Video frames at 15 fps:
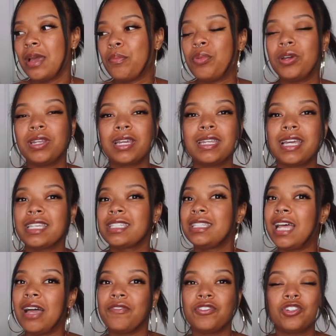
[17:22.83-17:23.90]
putting a nice
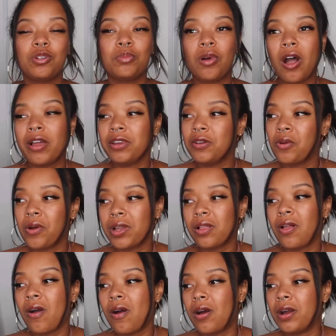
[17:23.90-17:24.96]
lavender body
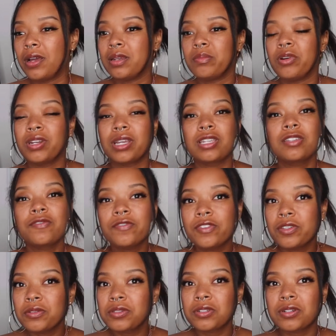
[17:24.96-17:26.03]
oil on, putting a
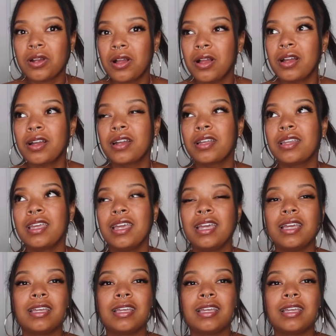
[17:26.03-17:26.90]
diffuser on,